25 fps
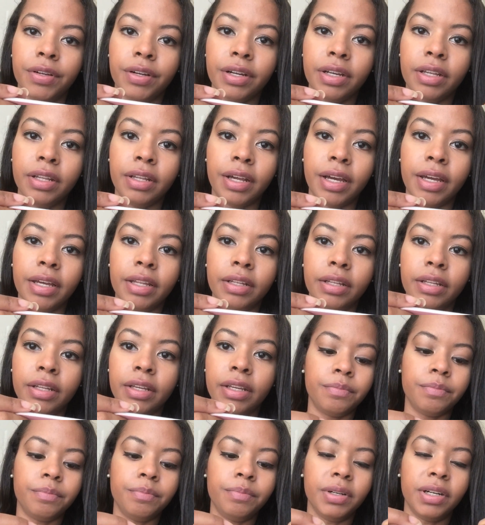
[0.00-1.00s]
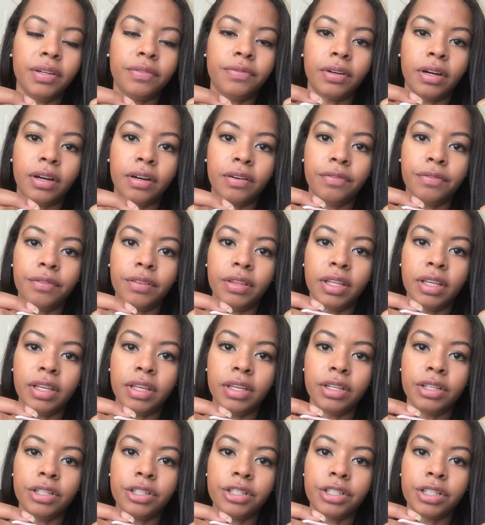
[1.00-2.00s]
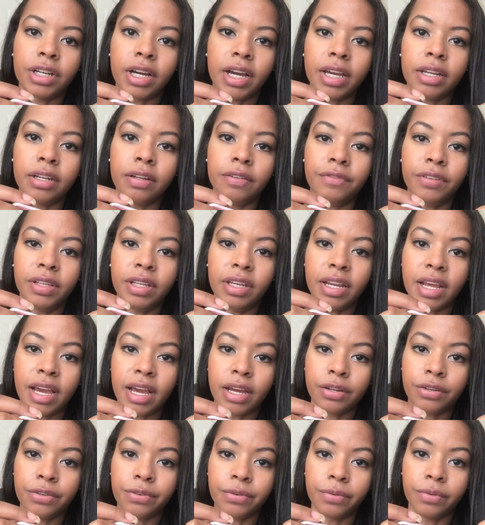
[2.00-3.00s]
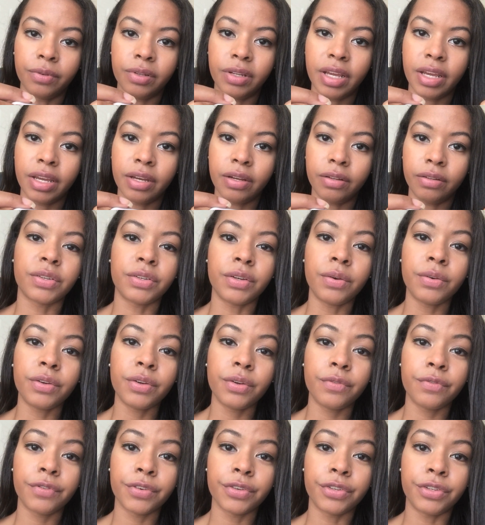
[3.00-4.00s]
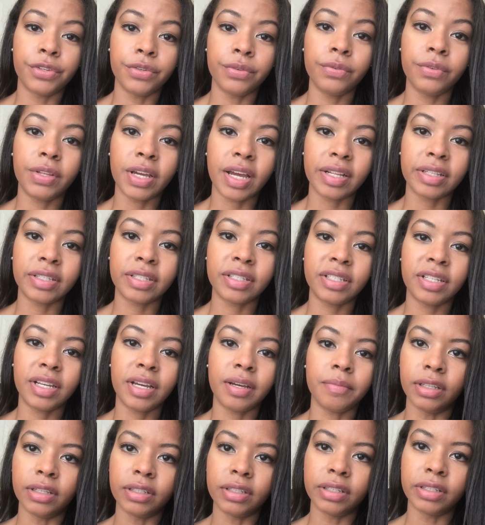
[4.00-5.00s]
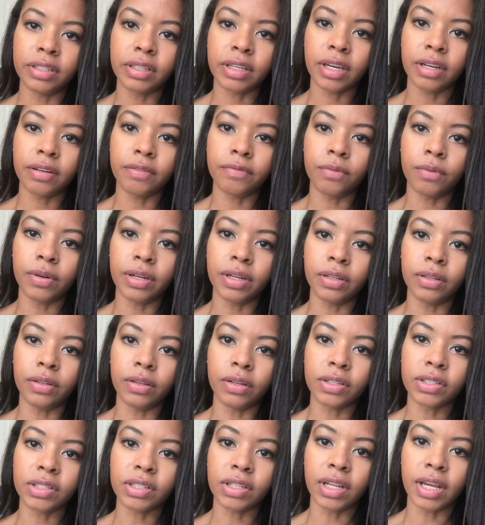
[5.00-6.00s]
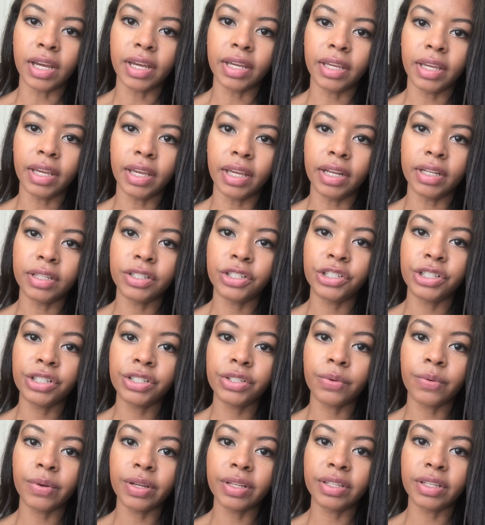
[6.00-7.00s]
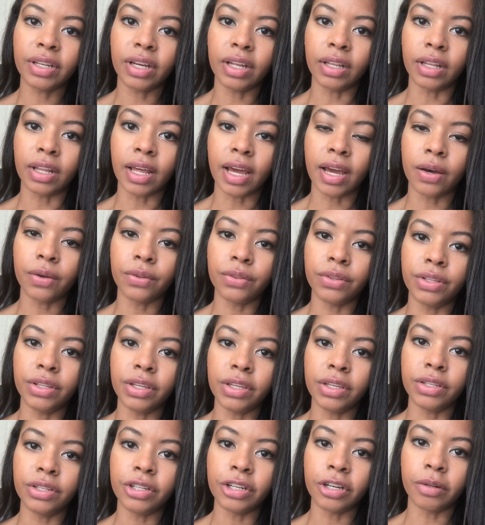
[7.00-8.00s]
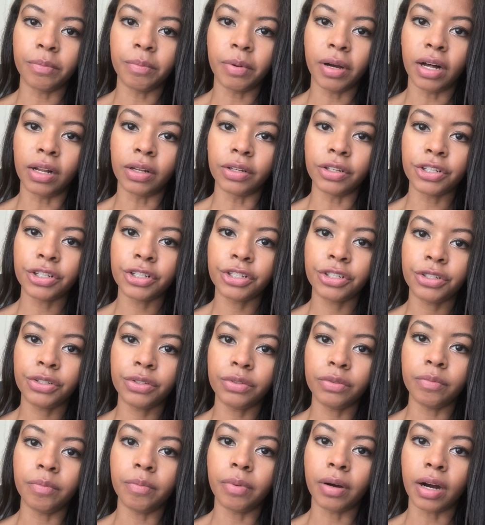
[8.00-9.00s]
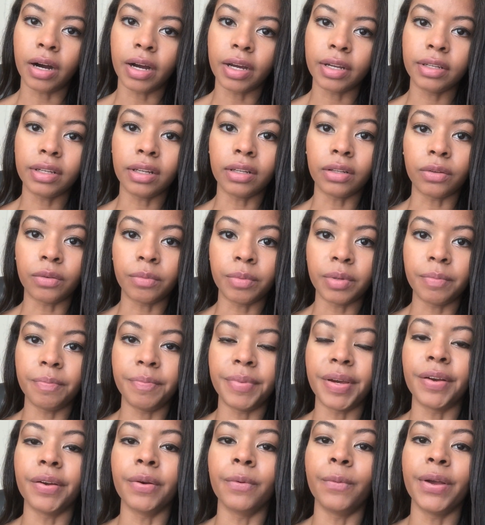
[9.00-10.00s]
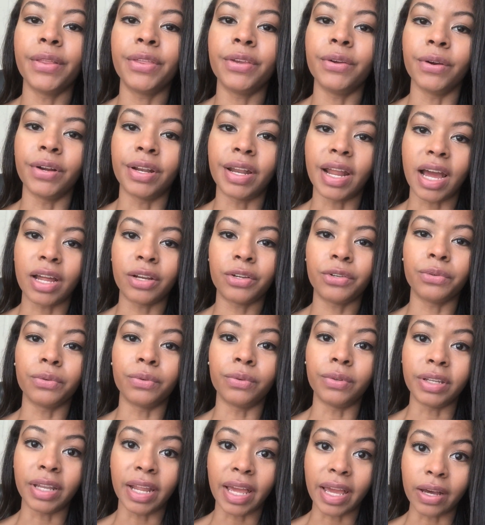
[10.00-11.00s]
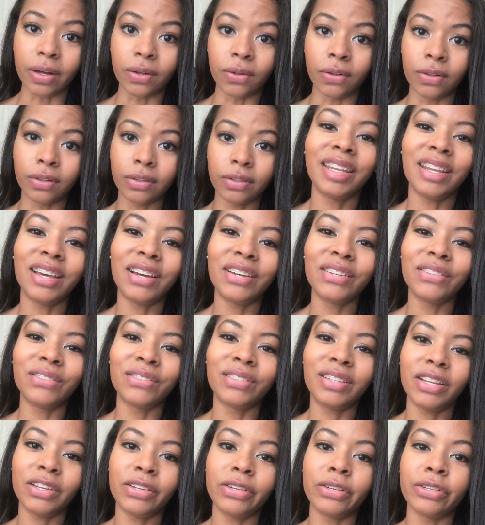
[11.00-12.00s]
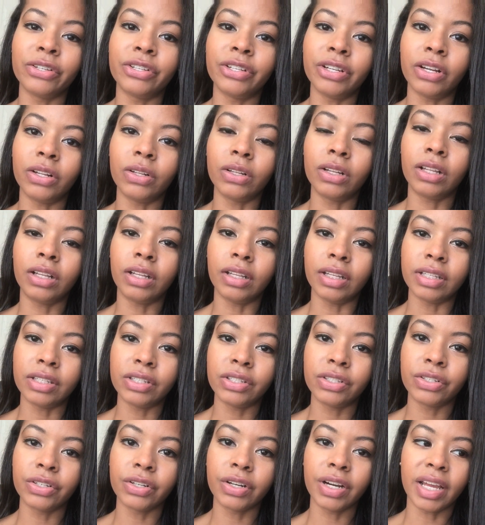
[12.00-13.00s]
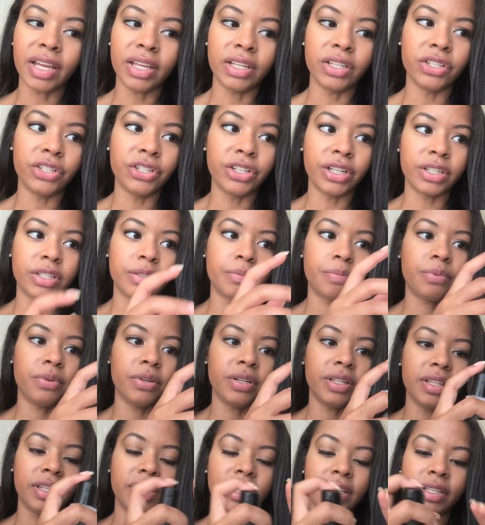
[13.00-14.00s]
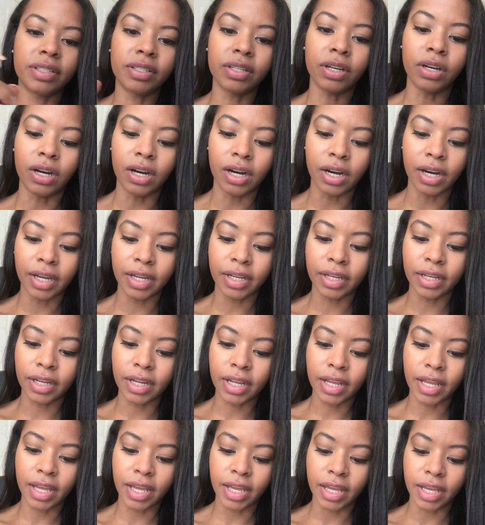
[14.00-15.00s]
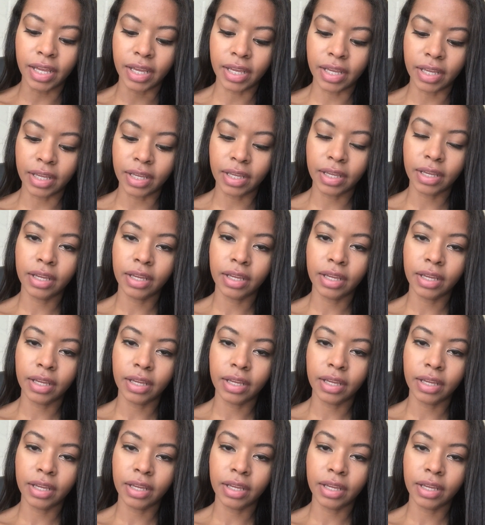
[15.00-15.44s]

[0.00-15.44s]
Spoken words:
very lightly buff off the shine of the natural nail. So don't overdo that step. This is kind of what it looks like, and it's just going to allow the gel polish to bond a little bit better with your natural nail. Now you'll take your gel cleanser and just put this on a